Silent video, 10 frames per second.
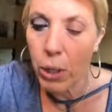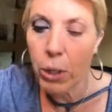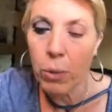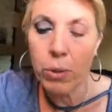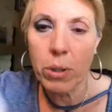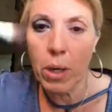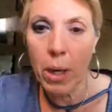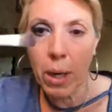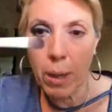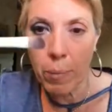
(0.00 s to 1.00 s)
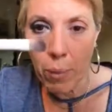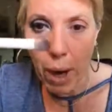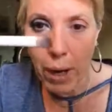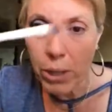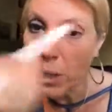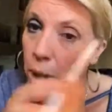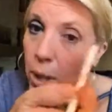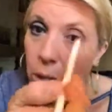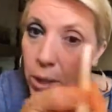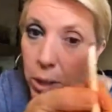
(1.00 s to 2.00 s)
use the brush
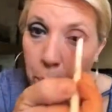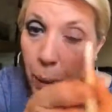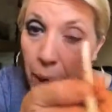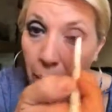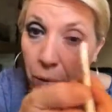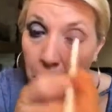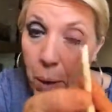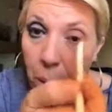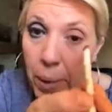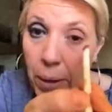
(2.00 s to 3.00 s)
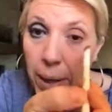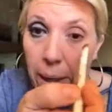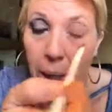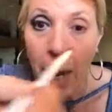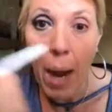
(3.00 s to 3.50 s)
to spread out the mulberry.